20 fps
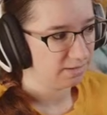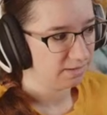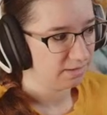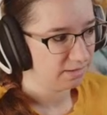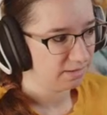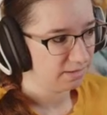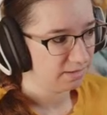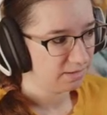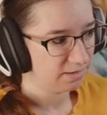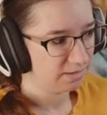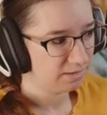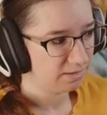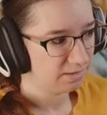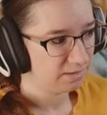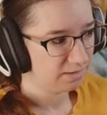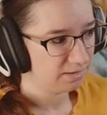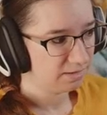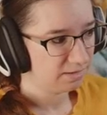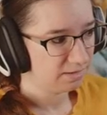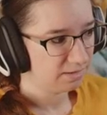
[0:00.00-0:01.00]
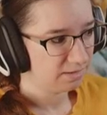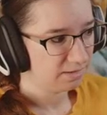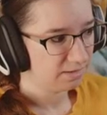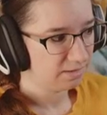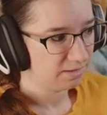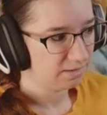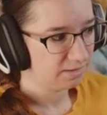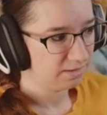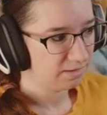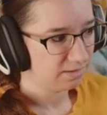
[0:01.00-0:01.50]

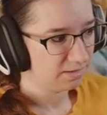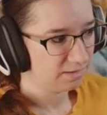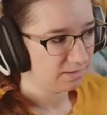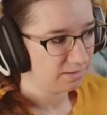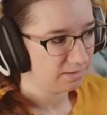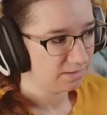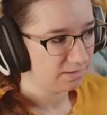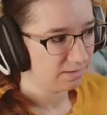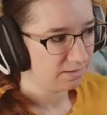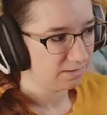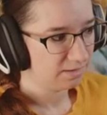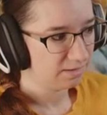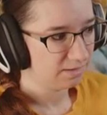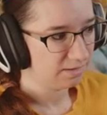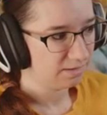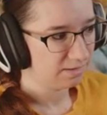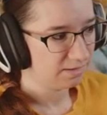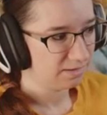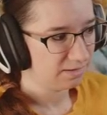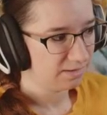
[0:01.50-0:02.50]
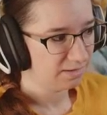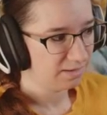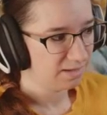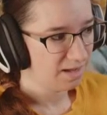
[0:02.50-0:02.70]
No one is speaking in this clip.